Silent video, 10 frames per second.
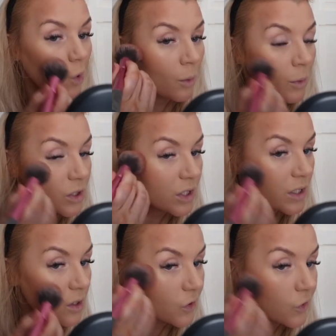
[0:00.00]
on my
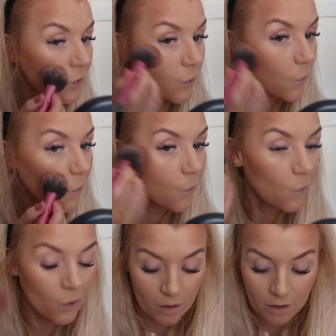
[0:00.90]
cheeks
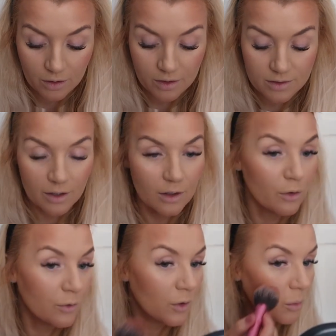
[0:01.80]
because I
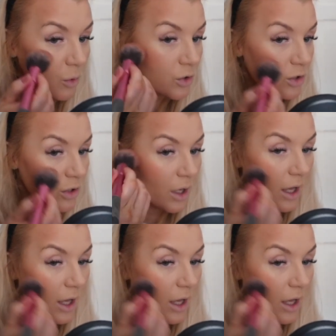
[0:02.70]
love blush,